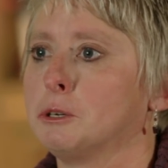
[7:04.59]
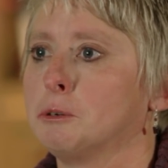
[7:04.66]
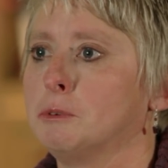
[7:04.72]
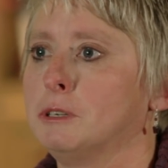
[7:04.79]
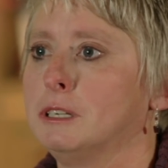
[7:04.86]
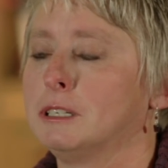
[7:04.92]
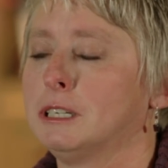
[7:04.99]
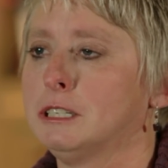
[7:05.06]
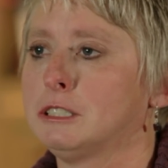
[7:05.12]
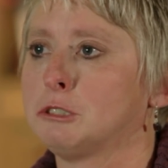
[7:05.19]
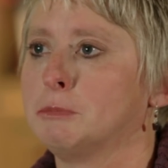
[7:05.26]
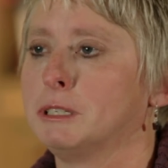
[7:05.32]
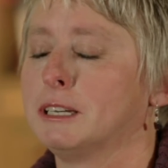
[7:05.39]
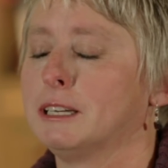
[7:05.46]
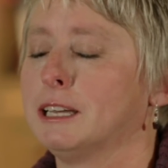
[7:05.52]
when he kissed
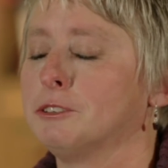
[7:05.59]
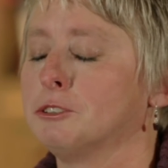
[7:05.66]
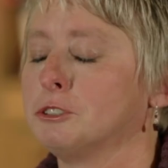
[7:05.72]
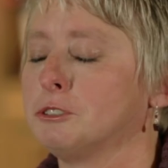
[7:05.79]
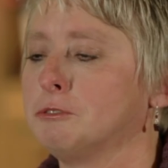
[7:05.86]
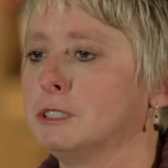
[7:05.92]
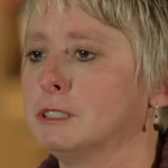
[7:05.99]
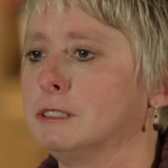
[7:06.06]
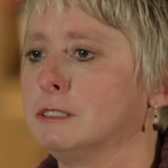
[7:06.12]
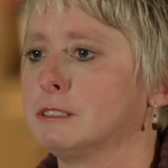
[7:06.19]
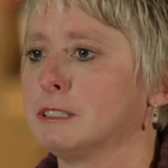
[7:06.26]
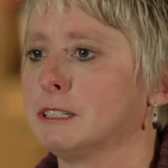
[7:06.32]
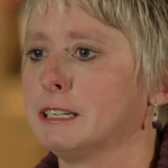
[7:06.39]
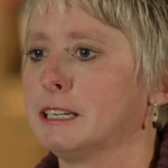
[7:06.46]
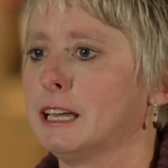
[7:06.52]
me, I had those feelings
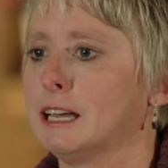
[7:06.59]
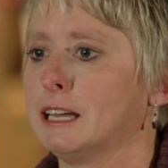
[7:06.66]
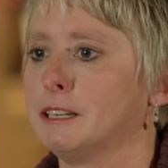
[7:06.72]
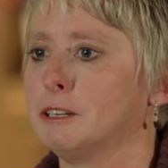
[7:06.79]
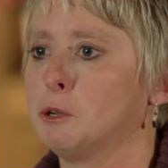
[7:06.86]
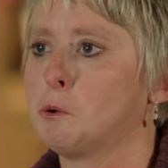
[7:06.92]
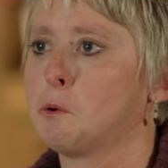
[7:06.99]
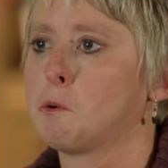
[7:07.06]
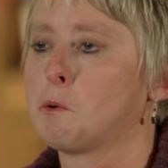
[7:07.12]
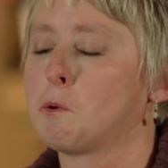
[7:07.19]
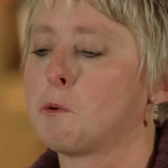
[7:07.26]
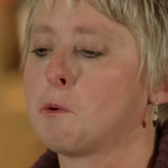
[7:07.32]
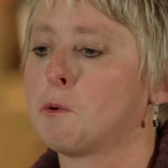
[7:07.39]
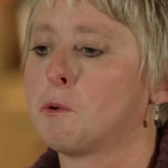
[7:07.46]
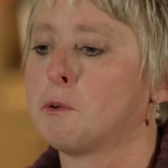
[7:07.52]
that I had
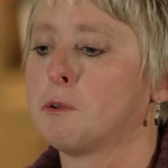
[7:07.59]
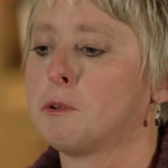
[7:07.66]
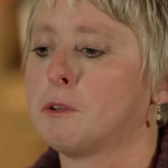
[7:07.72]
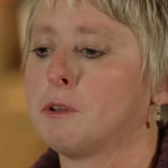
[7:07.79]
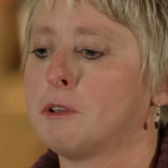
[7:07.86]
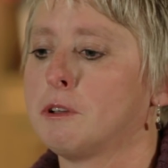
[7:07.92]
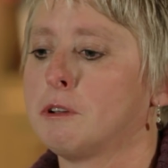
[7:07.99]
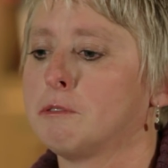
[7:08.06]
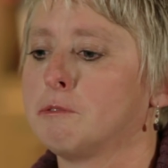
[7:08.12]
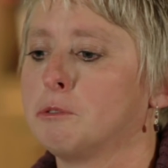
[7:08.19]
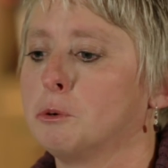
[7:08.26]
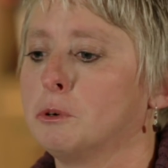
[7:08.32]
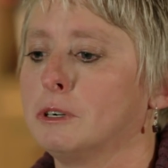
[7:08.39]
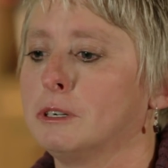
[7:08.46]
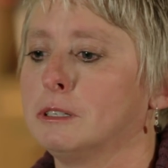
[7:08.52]

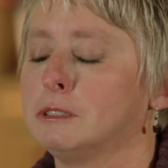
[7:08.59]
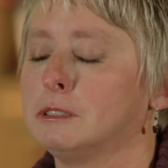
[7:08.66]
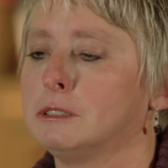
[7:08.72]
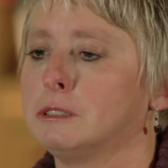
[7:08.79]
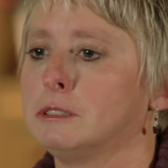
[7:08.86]
for